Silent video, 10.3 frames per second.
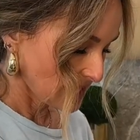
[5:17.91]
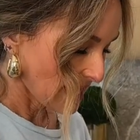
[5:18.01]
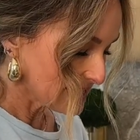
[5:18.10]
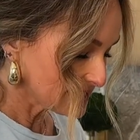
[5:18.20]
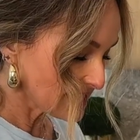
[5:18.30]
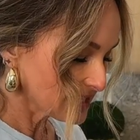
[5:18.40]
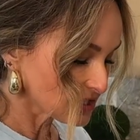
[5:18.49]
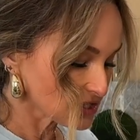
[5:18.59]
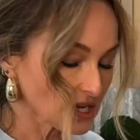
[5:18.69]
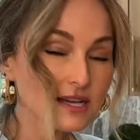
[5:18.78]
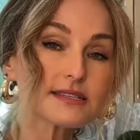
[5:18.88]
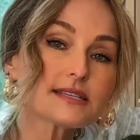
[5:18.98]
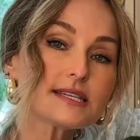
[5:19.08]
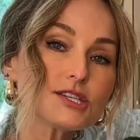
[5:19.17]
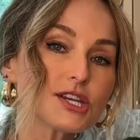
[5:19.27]
I'd say the
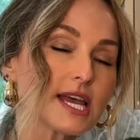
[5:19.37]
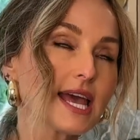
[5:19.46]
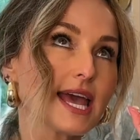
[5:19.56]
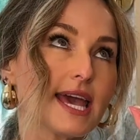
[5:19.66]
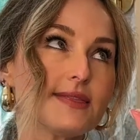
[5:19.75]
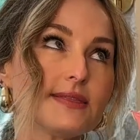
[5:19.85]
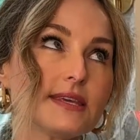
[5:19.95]
sausage and